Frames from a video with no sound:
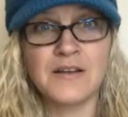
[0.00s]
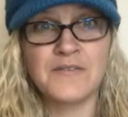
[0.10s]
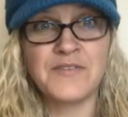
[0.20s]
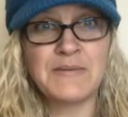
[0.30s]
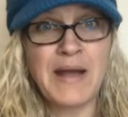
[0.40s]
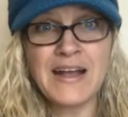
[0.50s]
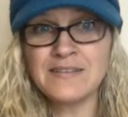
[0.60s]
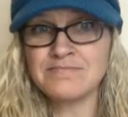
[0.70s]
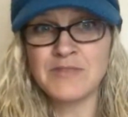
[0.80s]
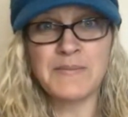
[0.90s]
Feedback,
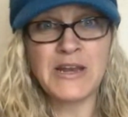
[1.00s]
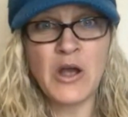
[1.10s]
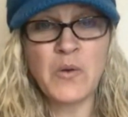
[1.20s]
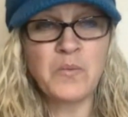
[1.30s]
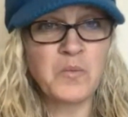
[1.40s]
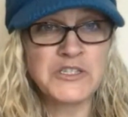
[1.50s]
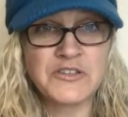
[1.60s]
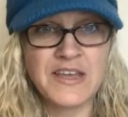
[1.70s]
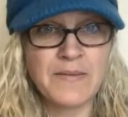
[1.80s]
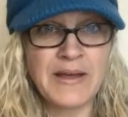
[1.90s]
let me know what you
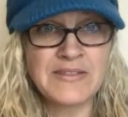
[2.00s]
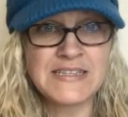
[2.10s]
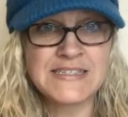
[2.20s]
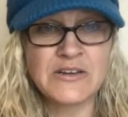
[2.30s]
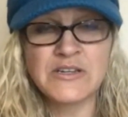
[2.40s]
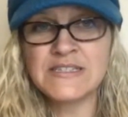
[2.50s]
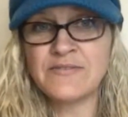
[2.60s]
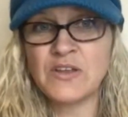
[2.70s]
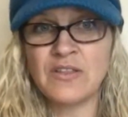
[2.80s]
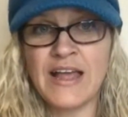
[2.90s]
think about this series.
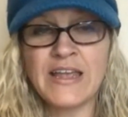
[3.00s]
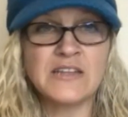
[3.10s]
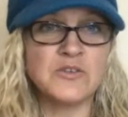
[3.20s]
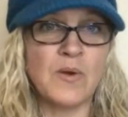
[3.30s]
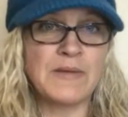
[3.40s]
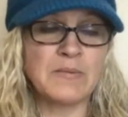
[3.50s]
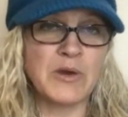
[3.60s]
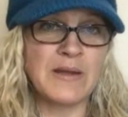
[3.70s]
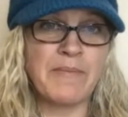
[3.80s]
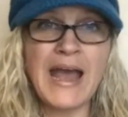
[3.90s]
If you like it, do you want me to
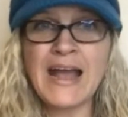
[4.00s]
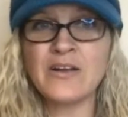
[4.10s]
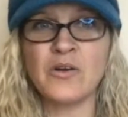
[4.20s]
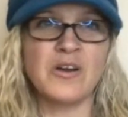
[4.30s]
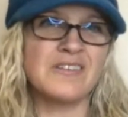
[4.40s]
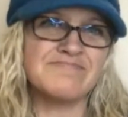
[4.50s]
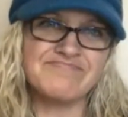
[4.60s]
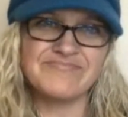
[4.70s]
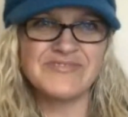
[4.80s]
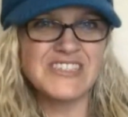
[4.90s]
bring it back or
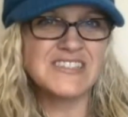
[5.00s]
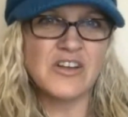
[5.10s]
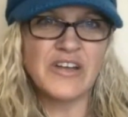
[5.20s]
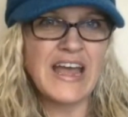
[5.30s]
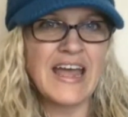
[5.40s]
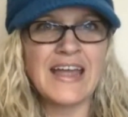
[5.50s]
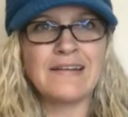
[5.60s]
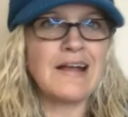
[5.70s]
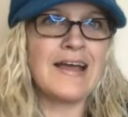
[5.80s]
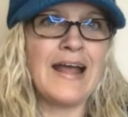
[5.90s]
just okay?
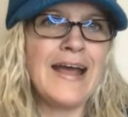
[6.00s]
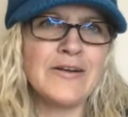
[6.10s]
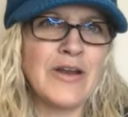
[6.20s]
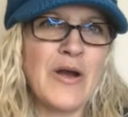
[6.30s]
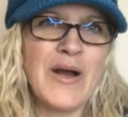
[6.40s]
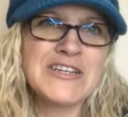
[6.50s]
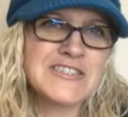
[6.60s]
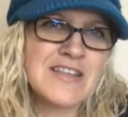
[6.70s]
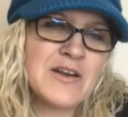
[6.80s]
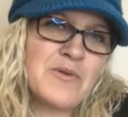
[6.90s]
I don't know. I
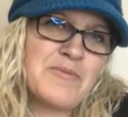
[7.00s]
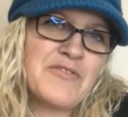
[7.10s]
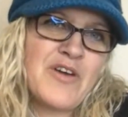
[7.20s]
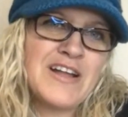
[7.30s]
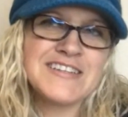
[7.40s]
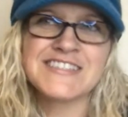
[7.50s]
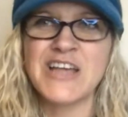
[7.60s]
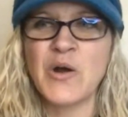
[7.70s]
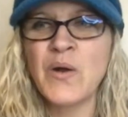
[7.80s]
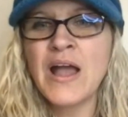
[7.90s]
just thought it would be fun.
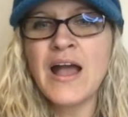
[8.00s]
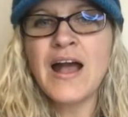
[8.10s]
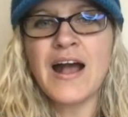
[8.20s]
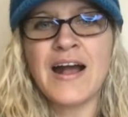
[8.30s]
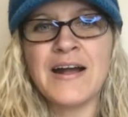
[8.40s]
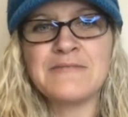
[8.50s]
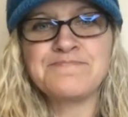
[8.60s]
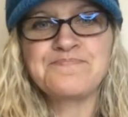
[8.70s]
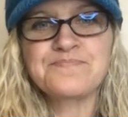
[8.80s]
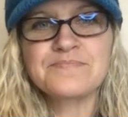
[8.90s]
So
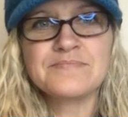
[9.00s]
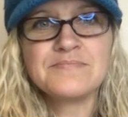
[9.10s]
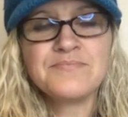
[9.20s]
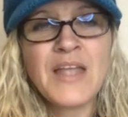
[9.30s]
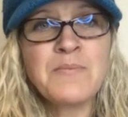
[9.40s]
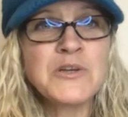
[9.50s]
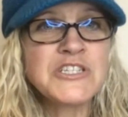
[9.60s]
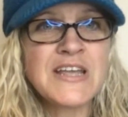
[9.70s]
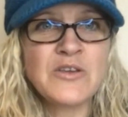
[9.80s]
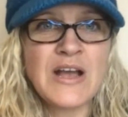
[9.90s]
I
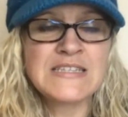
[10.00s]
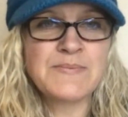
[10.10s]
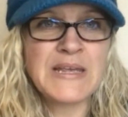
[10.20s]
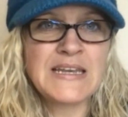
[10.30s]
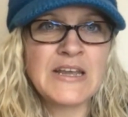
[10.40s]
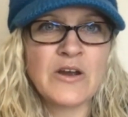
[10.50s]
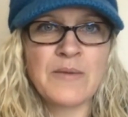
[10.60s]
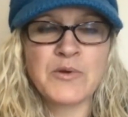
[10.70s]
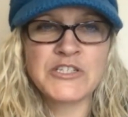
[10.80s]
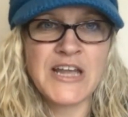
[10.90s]
appreciate you guys being here. I
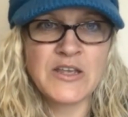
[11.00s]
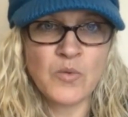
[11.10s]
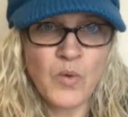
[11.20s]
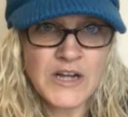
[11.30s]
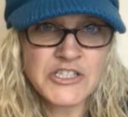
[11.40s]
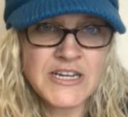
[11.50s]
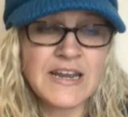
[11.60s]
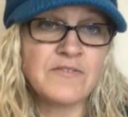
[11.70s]
appreciate you watching.